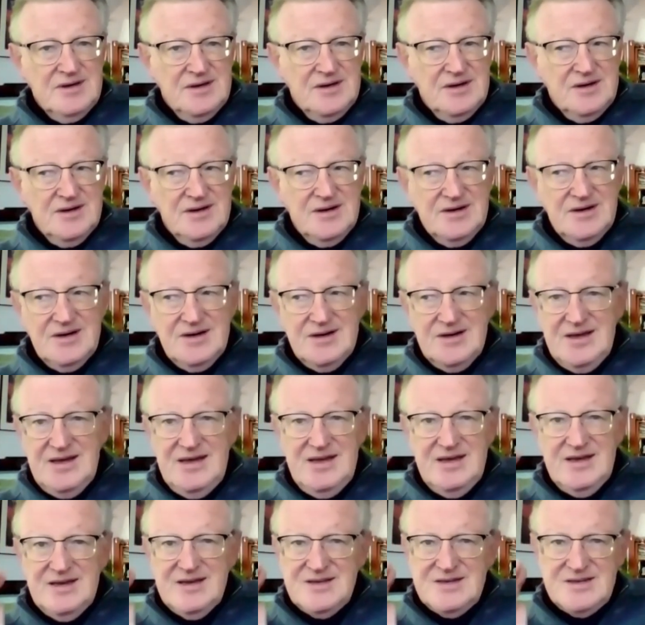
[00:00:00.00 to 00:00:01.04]
Uh,
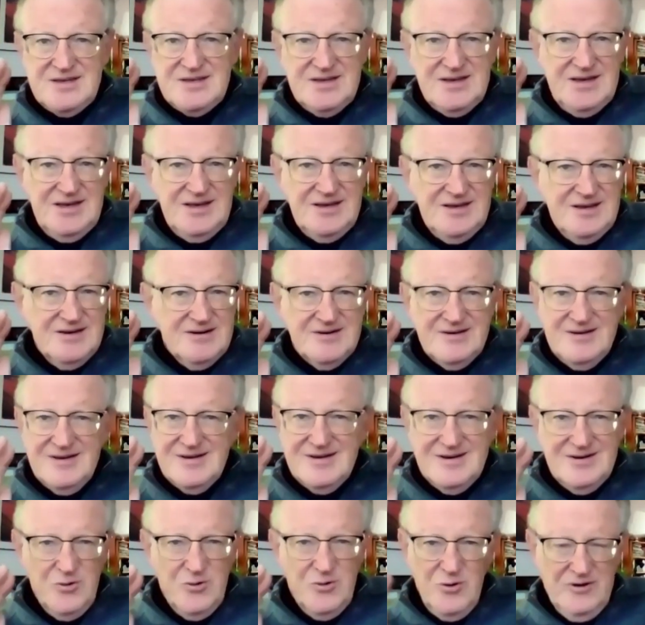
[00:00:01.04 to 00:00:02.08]
he is the
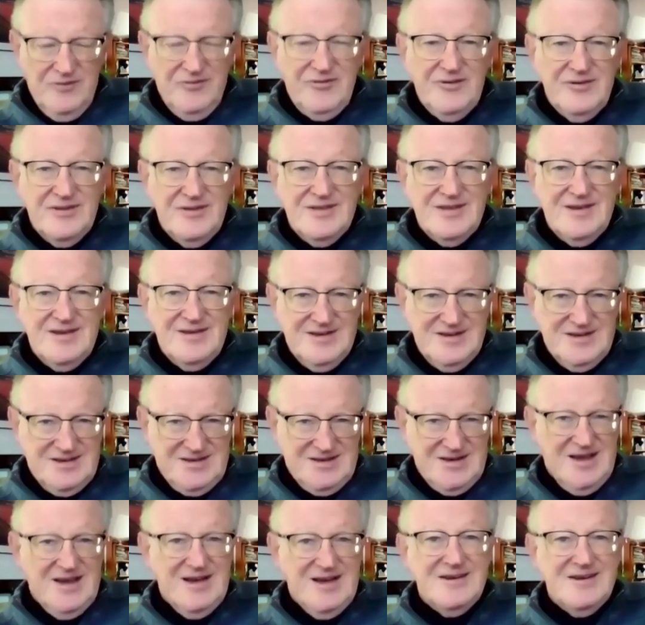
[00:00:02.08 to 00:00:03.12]
orphaned
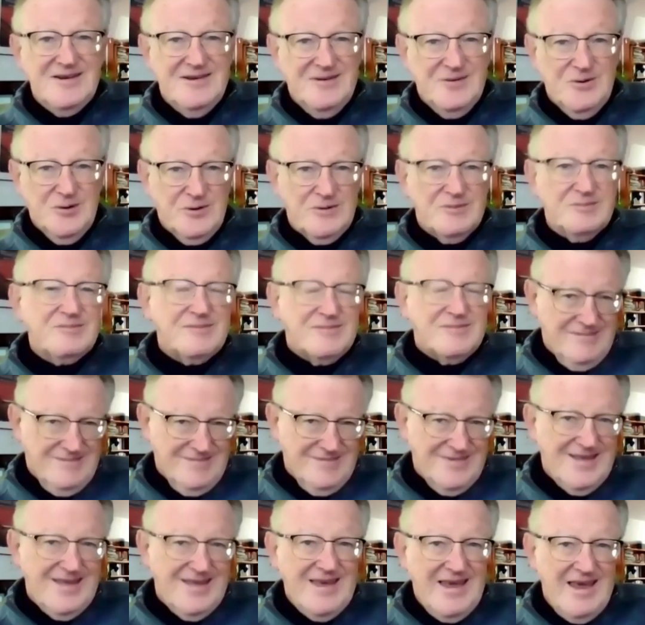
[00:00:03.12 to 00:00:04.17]
son or
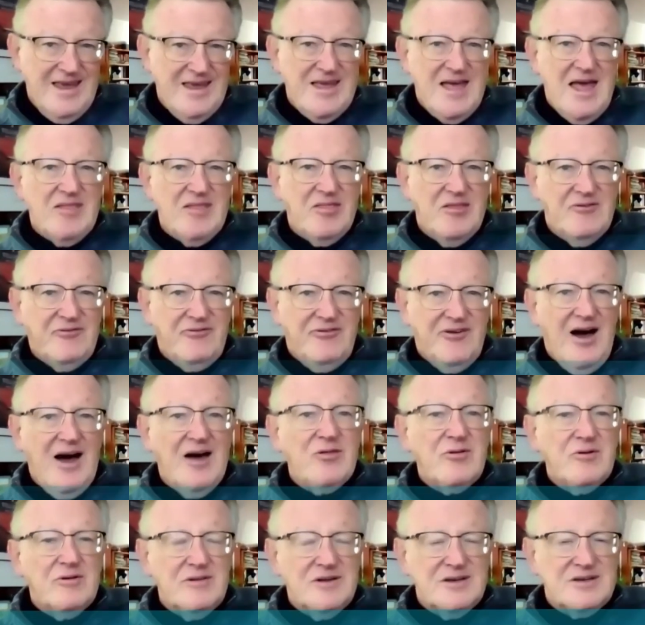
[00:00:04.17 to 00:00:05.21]
he, the
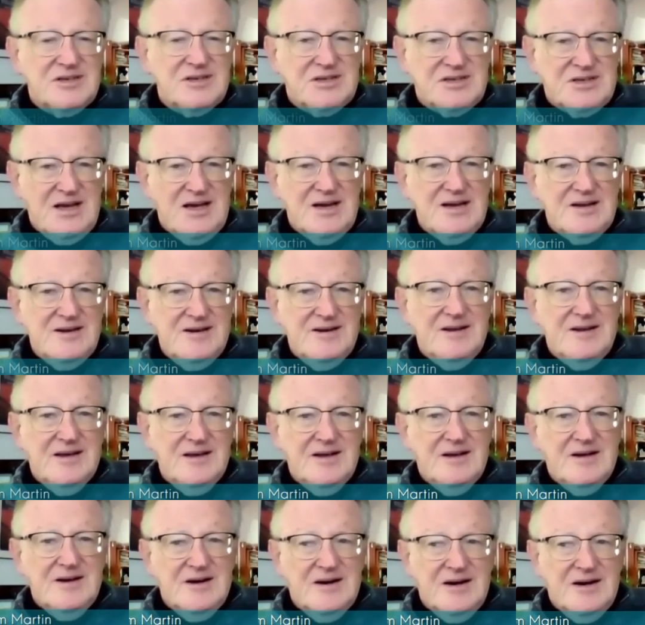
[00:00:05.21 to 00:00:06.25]
fatherless son
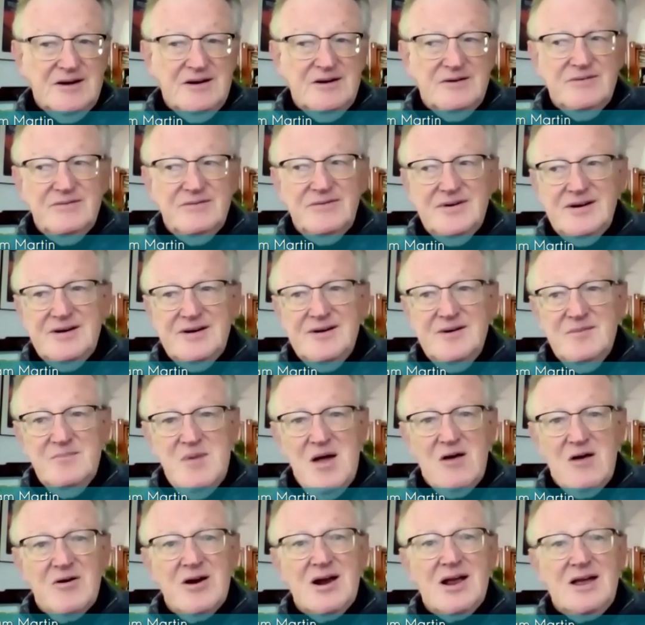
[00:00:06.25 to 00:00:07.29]
of an
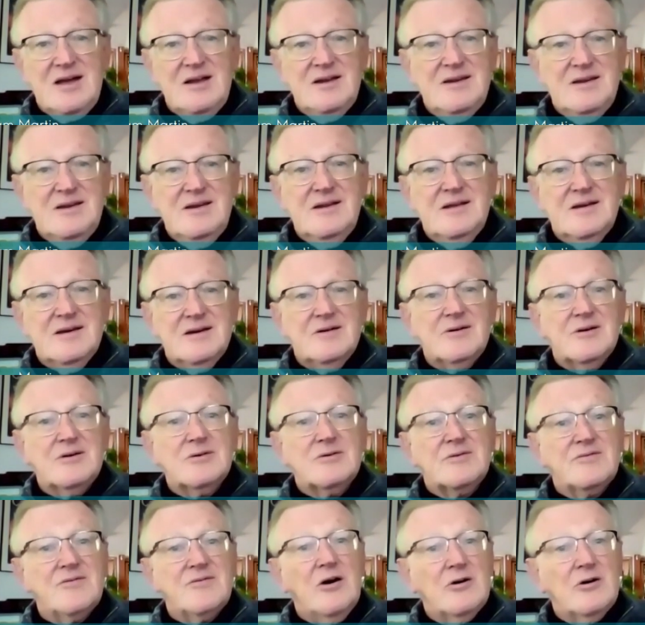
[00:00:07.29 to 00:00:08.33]
American
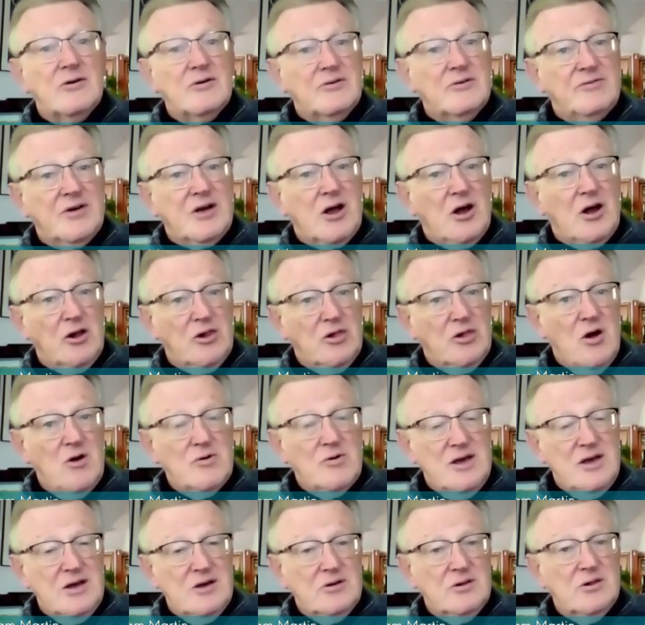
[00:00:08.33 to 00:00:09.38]
or, or of a
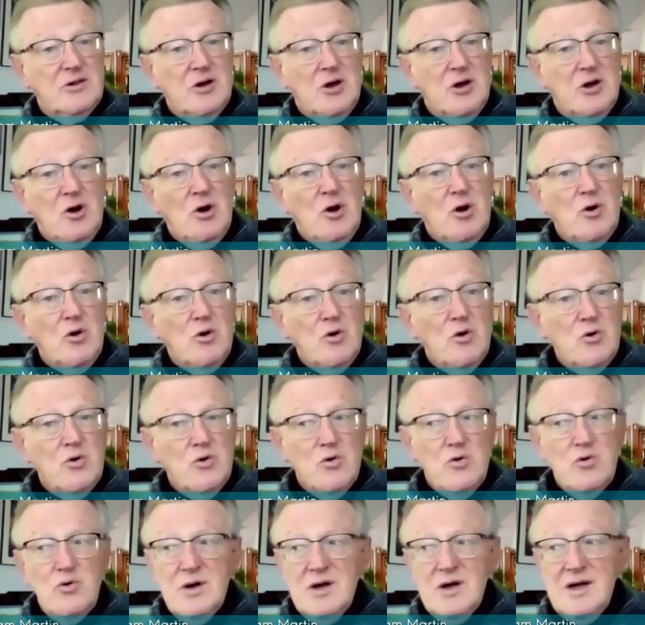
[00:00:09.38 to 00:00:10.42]
colonial
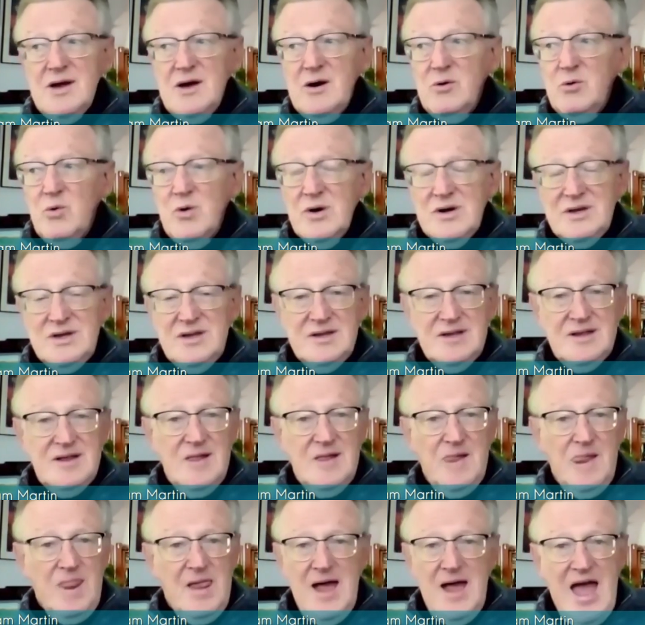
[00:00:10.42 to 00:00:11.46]
who was,
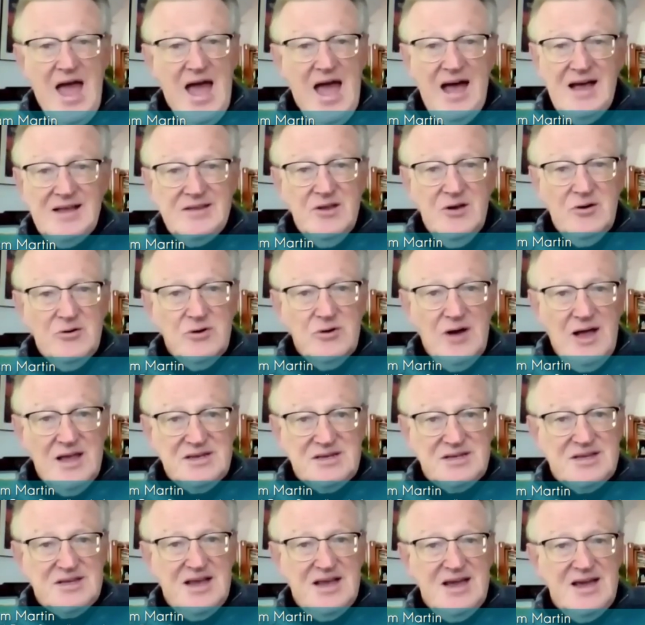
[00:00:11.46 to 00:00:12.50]
had no
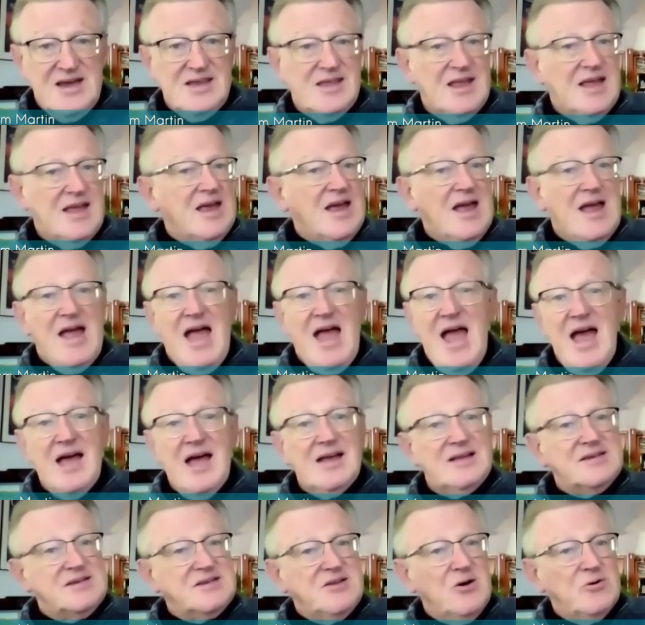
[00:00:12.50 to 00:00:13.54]
estate,
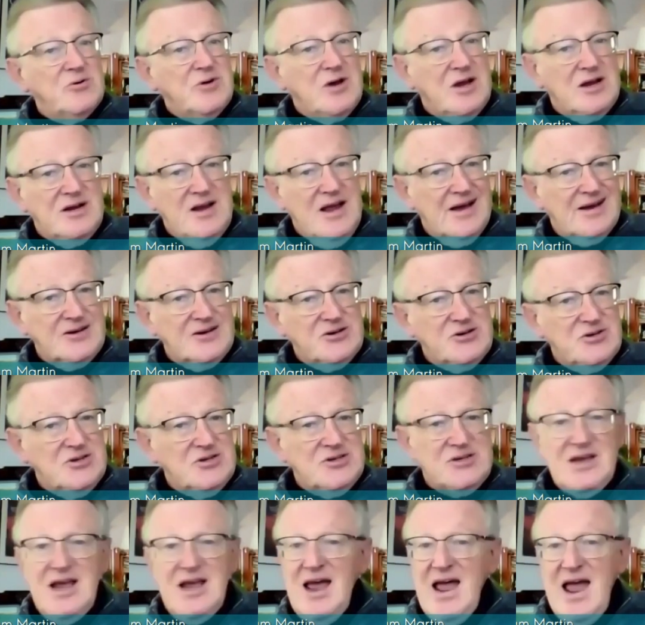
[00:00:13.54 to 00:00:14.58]
has no
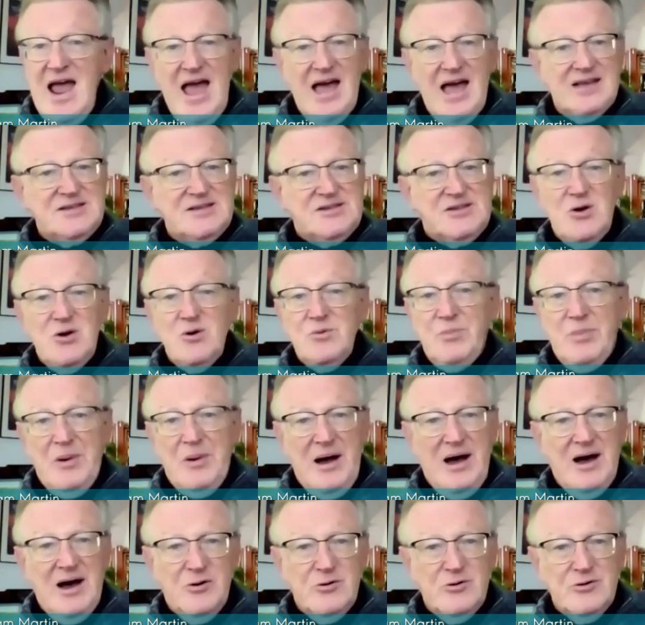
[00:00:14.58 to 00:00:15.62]
connections, has no
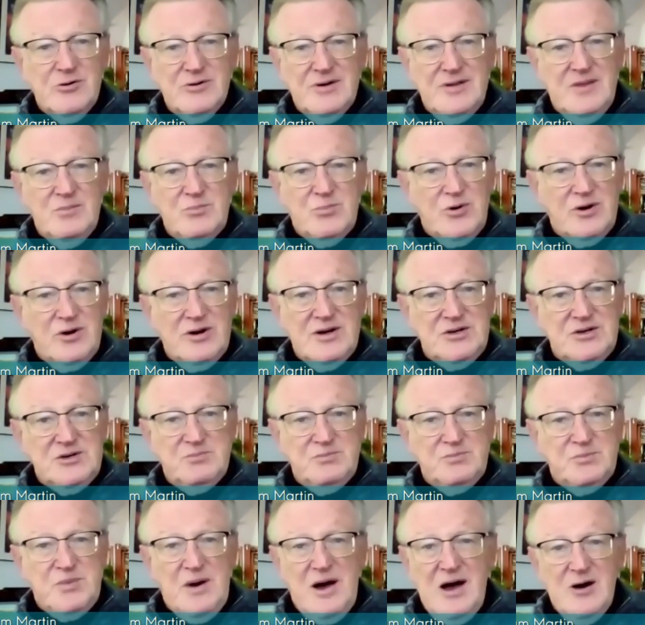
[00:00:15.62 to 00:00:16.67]
power in the British
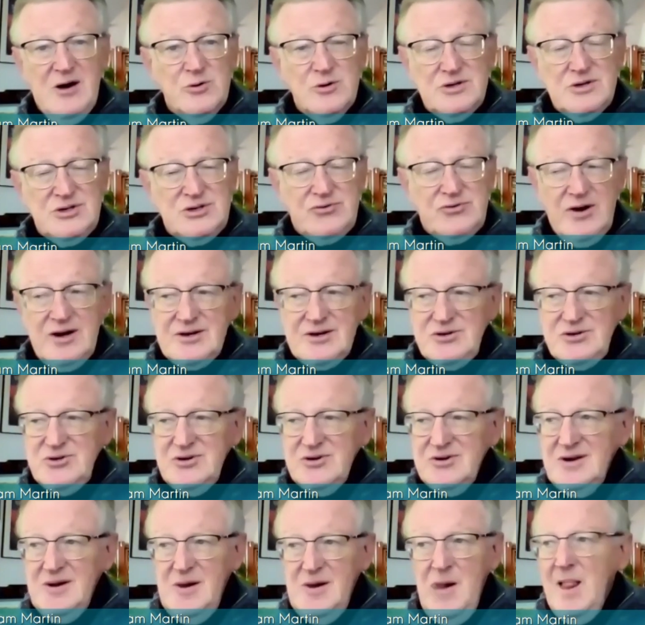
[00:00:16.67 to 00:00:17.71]
power structure.